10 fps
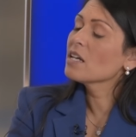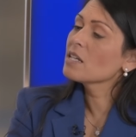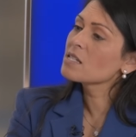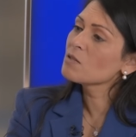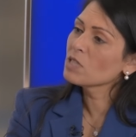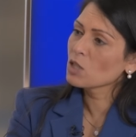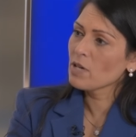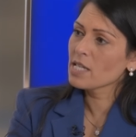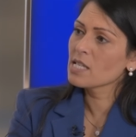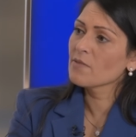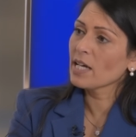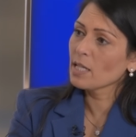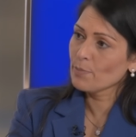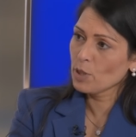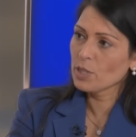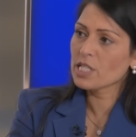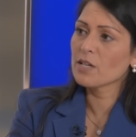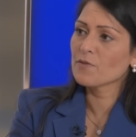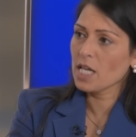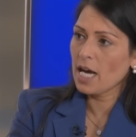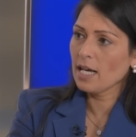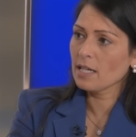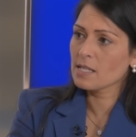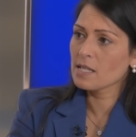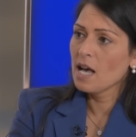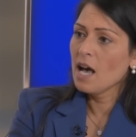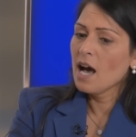It is a regressive and a punitive tax,